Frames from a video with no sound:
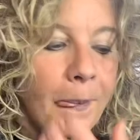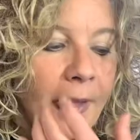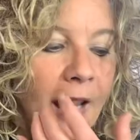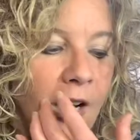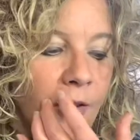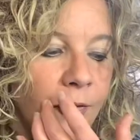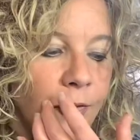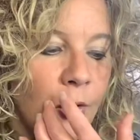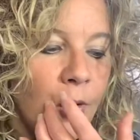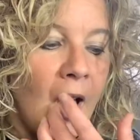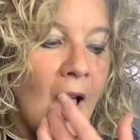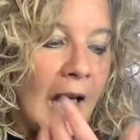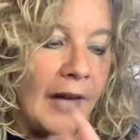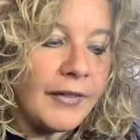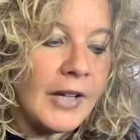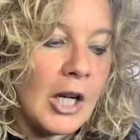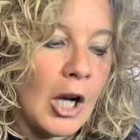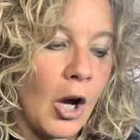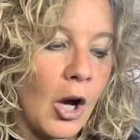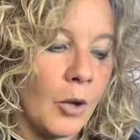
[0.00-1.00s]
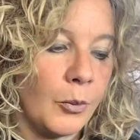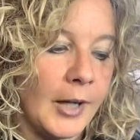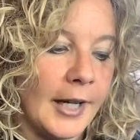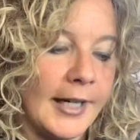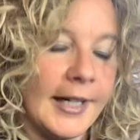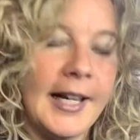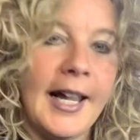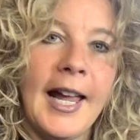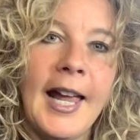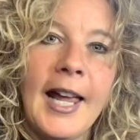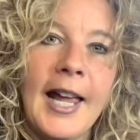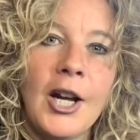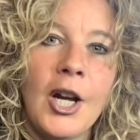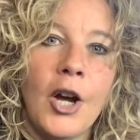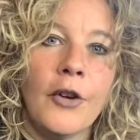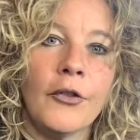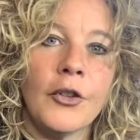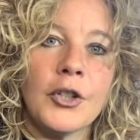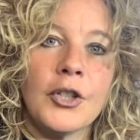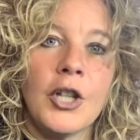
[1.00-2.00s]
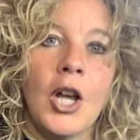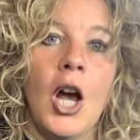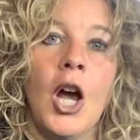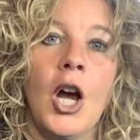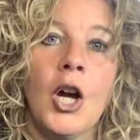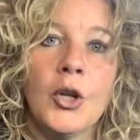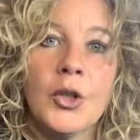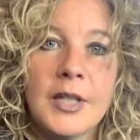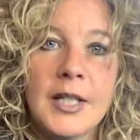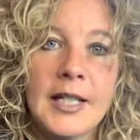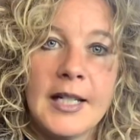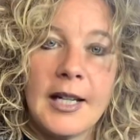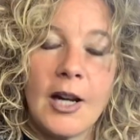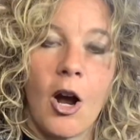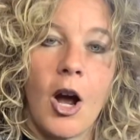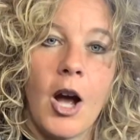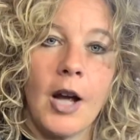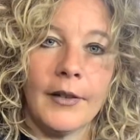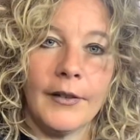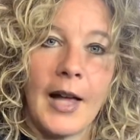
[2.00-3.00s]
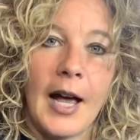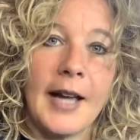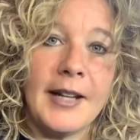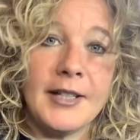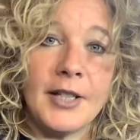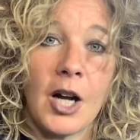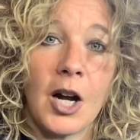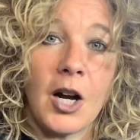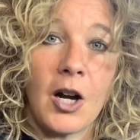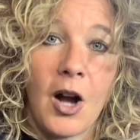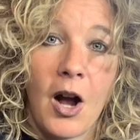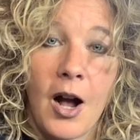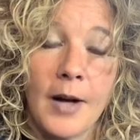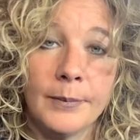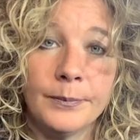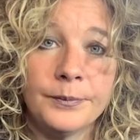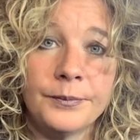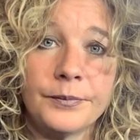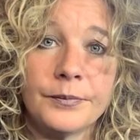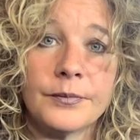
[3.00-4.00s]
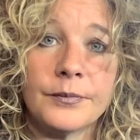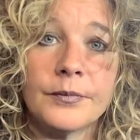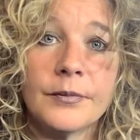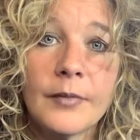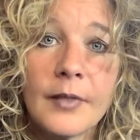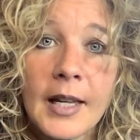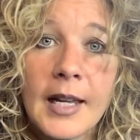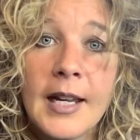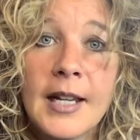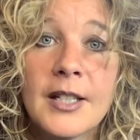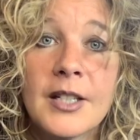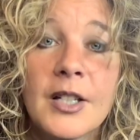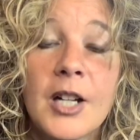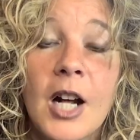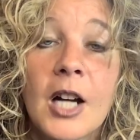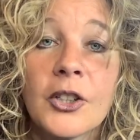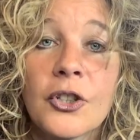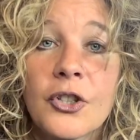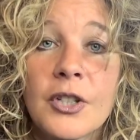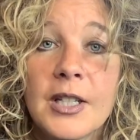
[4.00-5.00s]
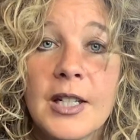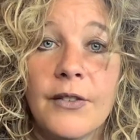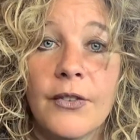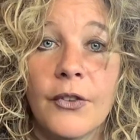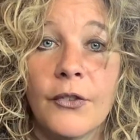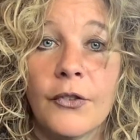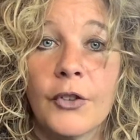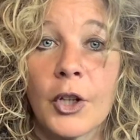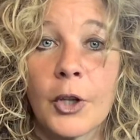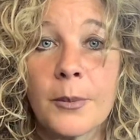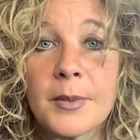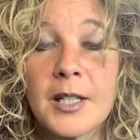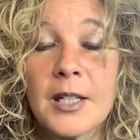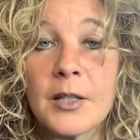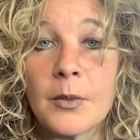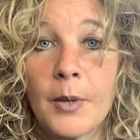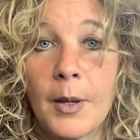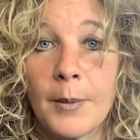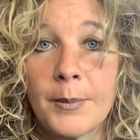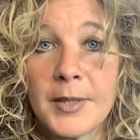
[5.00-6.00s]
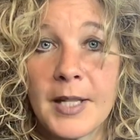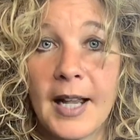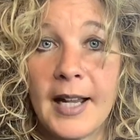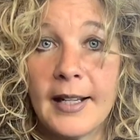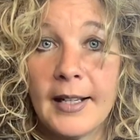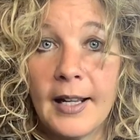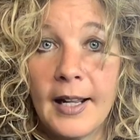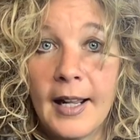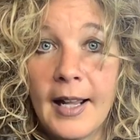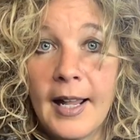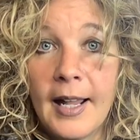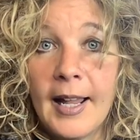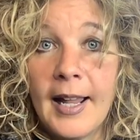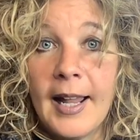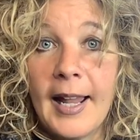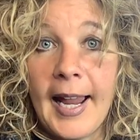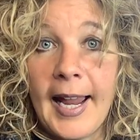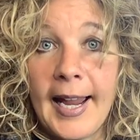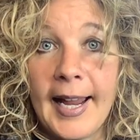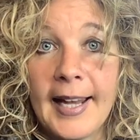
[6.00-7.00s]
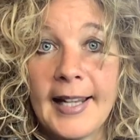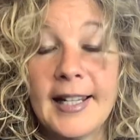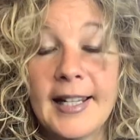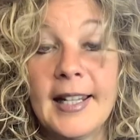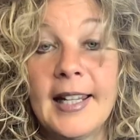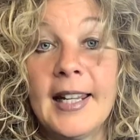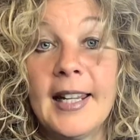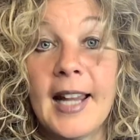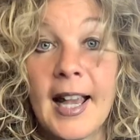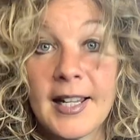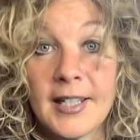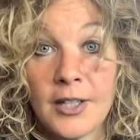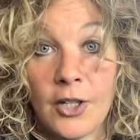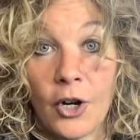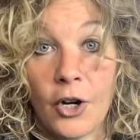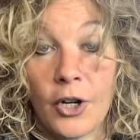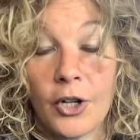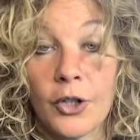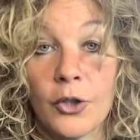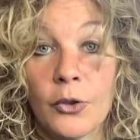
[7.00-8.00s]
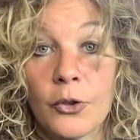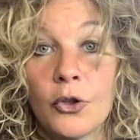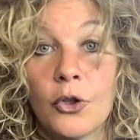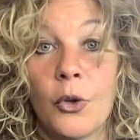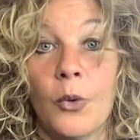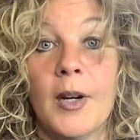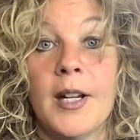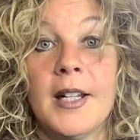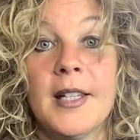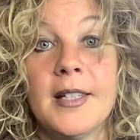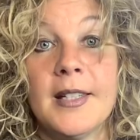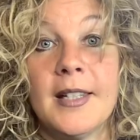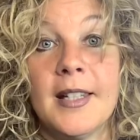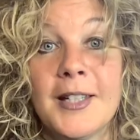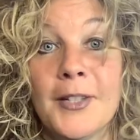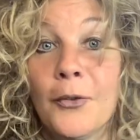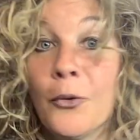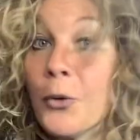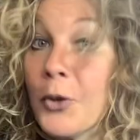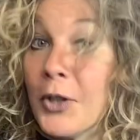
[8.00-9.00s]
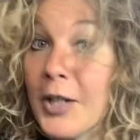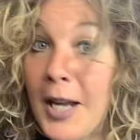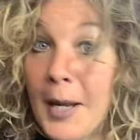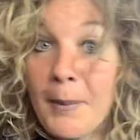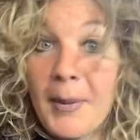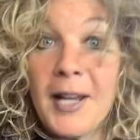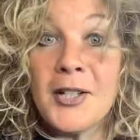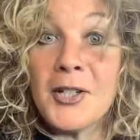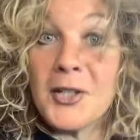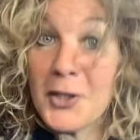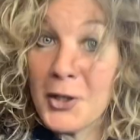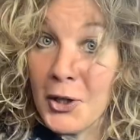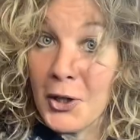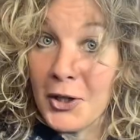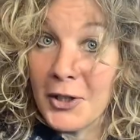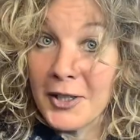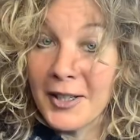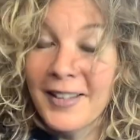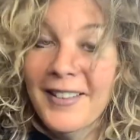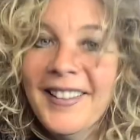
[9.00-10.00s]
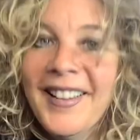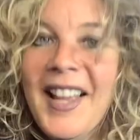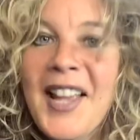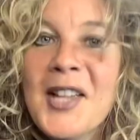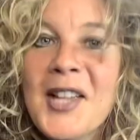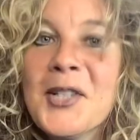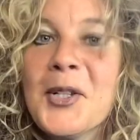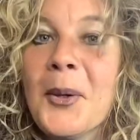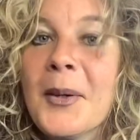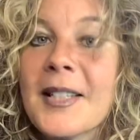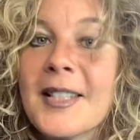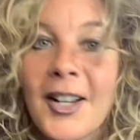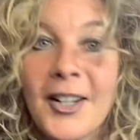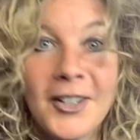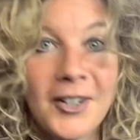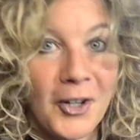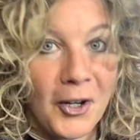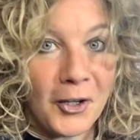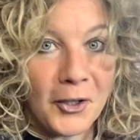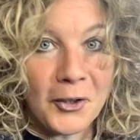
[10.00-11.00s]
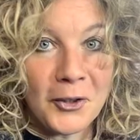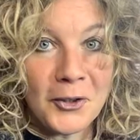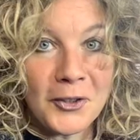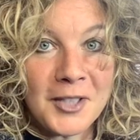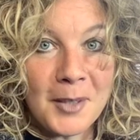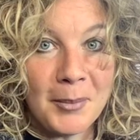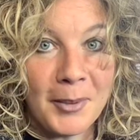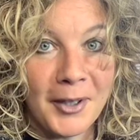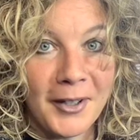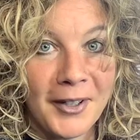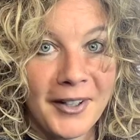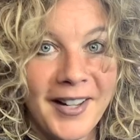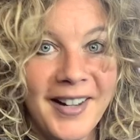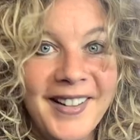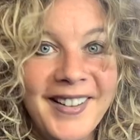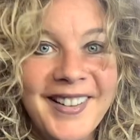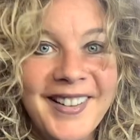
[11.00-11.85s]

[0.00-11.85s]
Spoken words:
If you haven't already, head over to OCDonline.com. It's Dr. Stephen Phillipson's website, and he has the article Choice. It's 48 pages long, so it's not an article, it's a book.